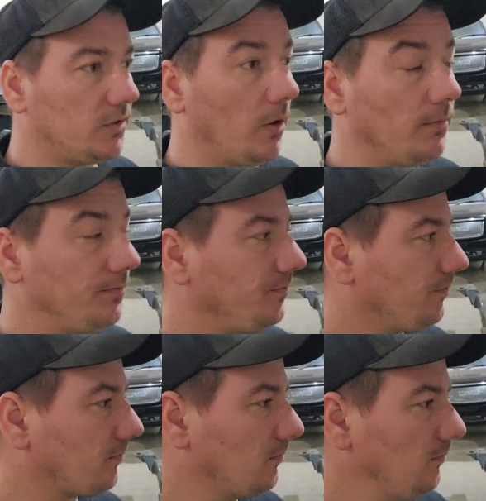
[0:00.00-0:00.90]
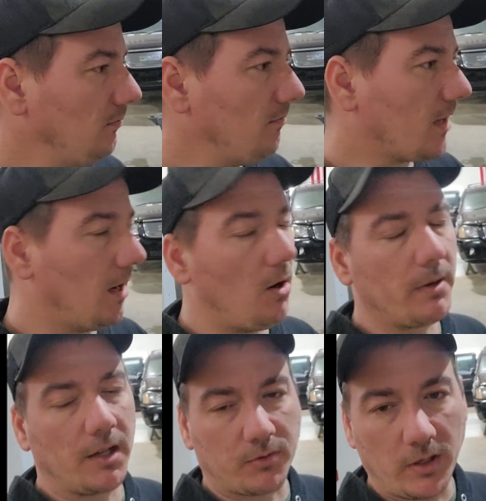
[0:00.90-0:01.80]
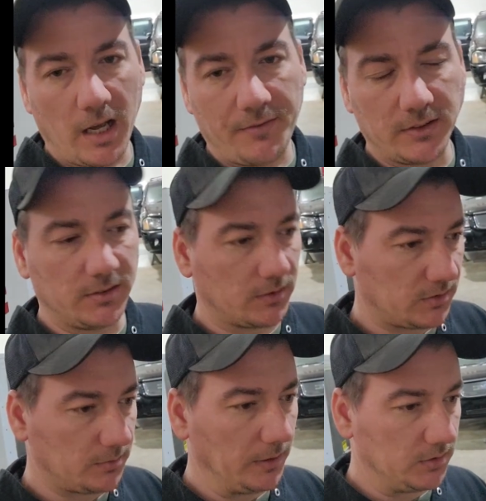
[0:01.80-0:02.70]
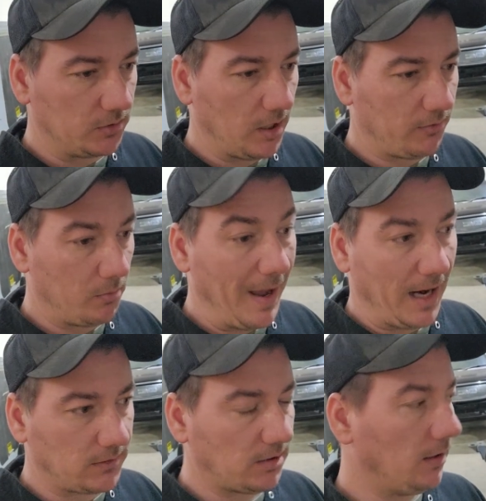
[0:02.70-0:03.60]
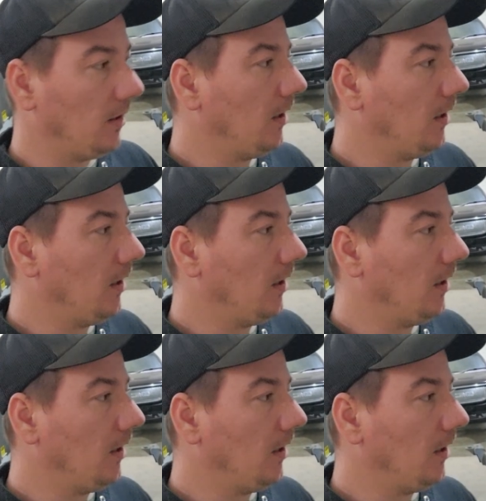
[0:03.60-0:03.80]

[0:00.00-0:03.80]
So I know I'm going to have three and a half inches of suspension travel max,